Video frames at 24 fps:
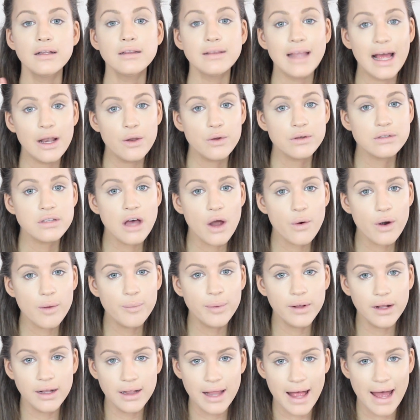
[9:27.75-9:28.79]
that looks
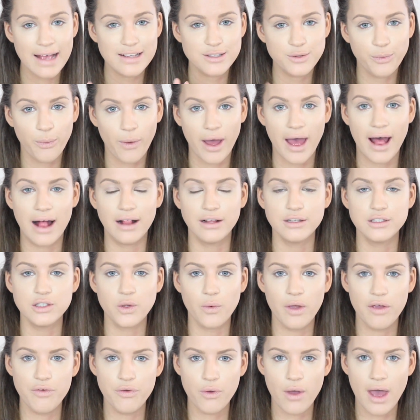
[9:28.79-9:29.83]
horrible as well.
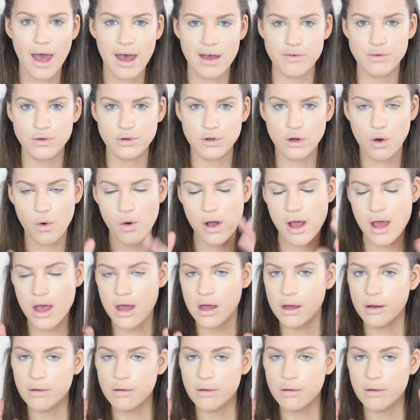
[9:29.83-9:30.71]
So if you have, you know,